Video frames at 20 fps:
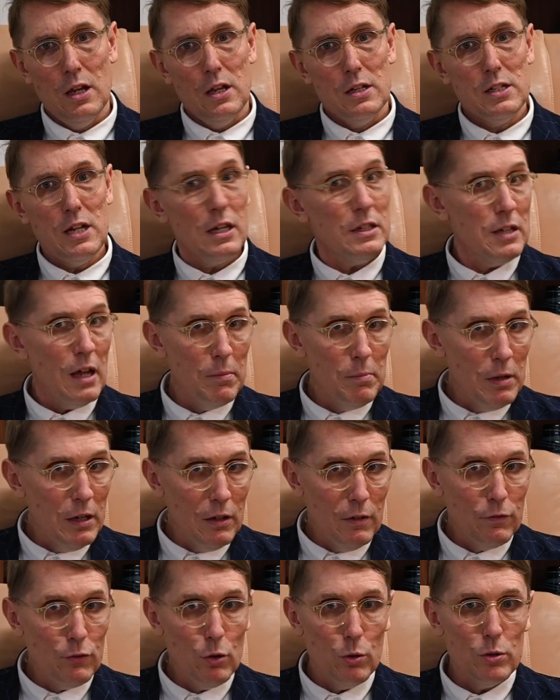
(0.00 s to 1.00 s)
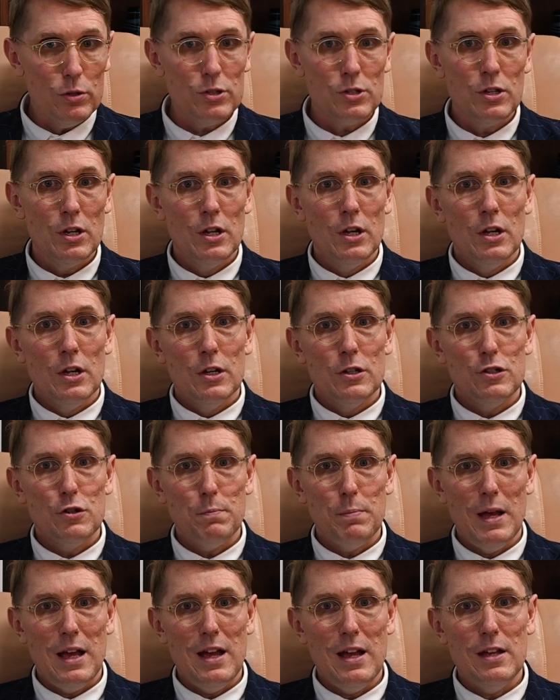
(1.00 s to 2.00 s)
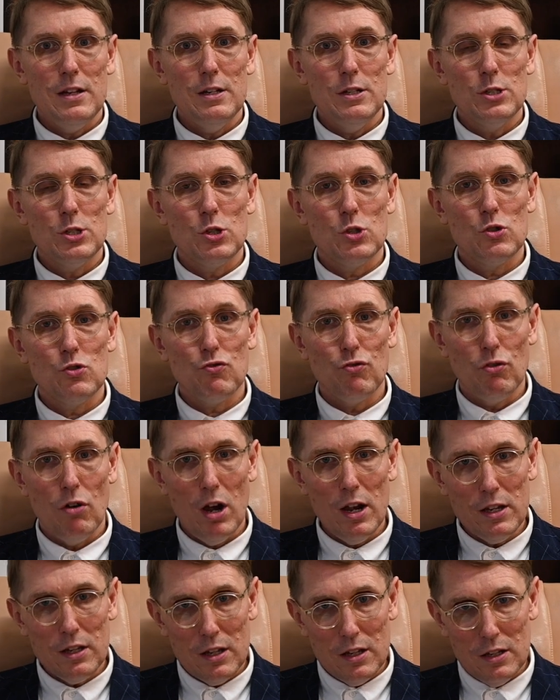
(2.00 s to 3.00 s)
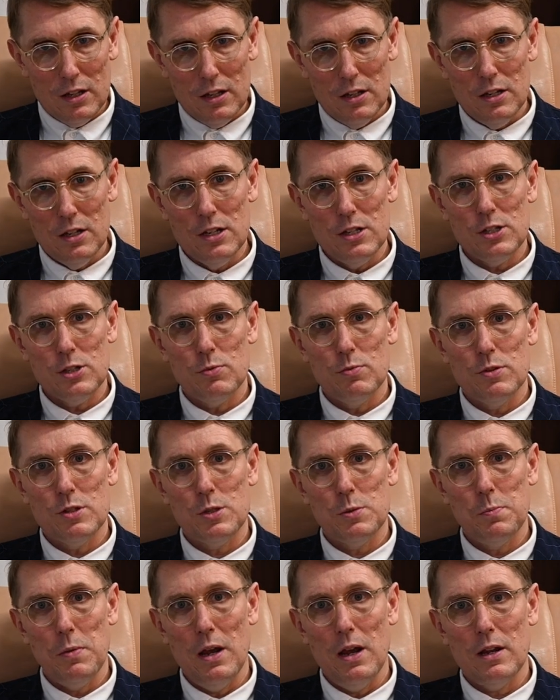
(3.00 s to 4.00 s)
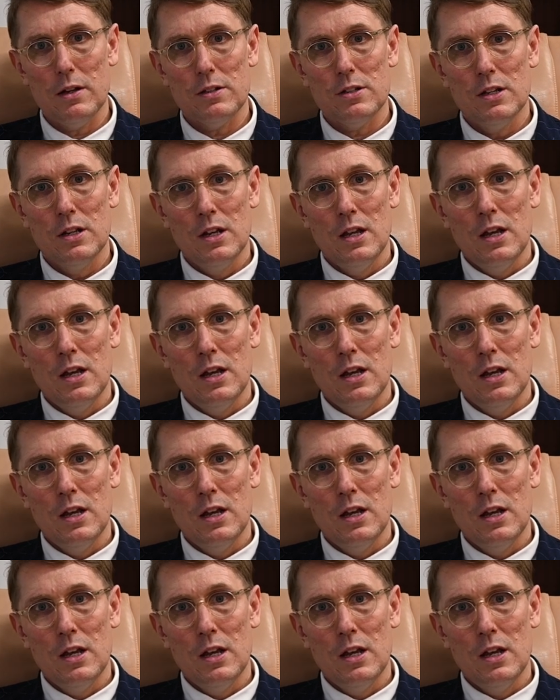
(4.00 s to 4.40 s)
Tatami, of course. Japan is striking in this respect.